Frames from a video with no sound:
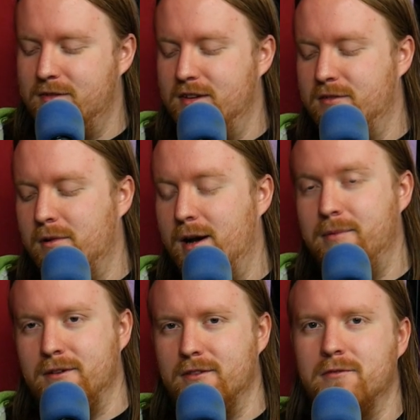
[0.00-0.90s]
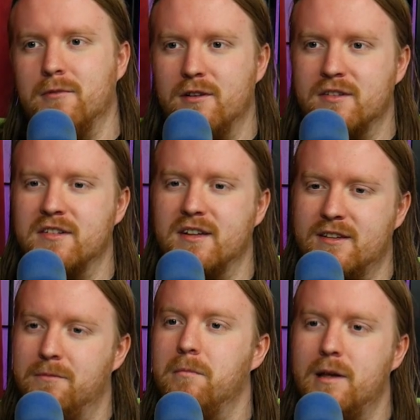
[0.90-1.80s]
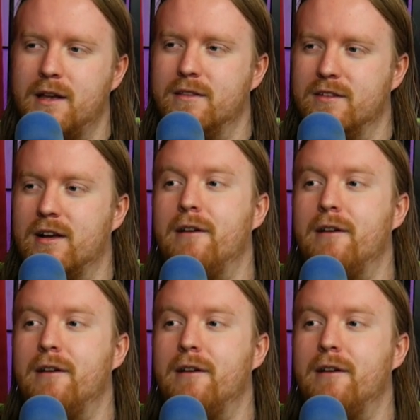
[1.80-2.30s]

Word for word: this is why I picked this one is because like to me this